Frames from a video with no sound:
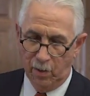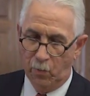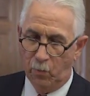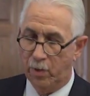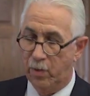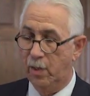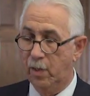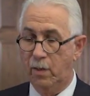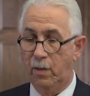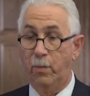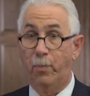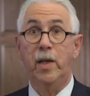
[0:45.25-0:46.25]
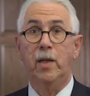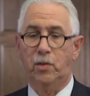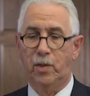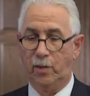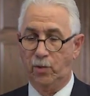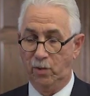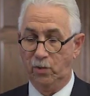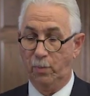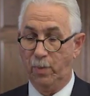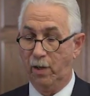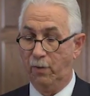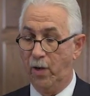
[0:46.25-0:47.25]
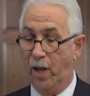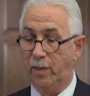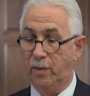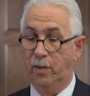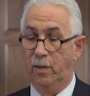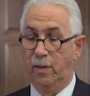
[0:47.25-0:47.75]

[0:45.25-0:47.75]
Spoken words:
within the pink section, as a matter of fact.